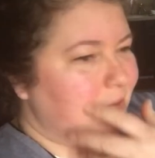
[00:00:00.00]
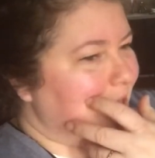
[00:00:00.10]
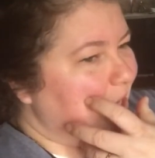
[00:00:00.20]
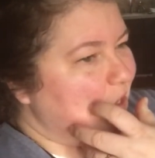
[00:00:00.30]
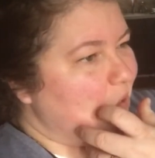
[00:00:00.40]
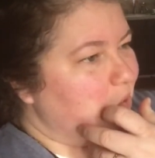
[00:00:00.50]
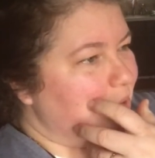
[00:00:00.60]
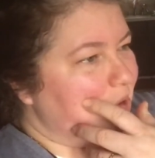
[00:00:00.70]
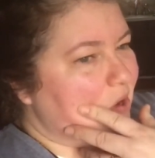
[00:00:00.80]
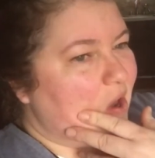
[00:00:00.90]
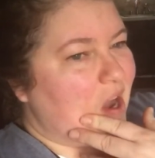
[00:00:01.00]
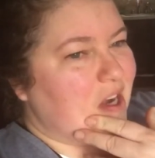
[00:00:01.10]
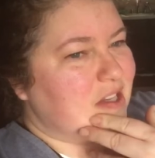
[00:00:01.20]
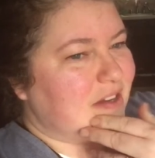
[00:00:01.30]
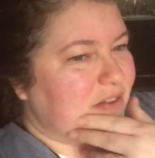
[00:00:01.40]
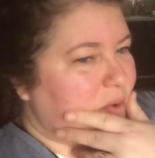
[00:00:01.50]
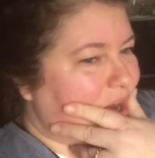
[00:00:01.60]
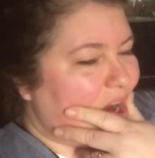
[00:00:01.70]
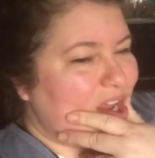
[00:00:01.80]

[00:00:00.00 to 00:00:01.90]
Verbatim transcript: And I know God is everywhere.